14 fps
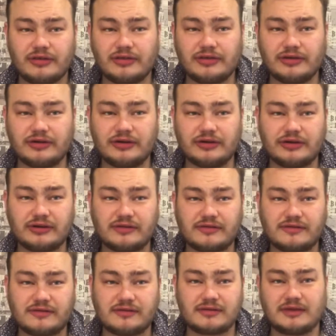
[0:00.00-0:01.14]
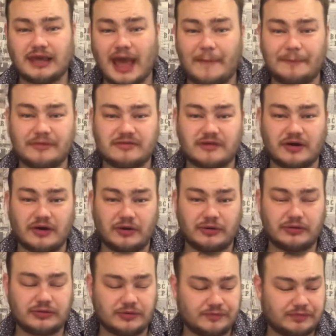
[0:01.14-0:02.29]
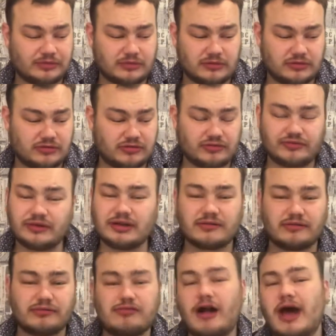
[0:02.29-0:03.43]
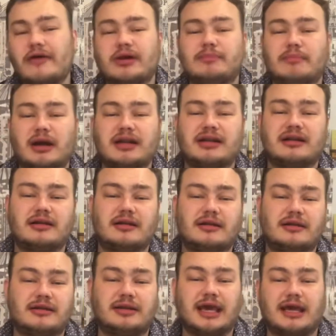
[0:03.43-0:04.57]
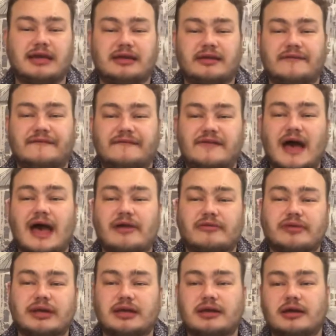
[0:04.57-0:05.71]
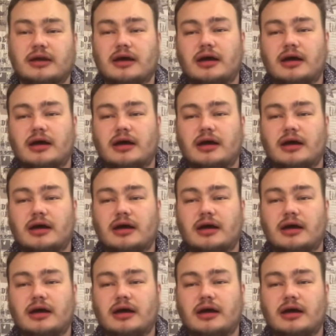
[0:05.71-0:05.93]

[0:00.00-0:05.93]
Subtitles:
the episode just feels very mundane and very,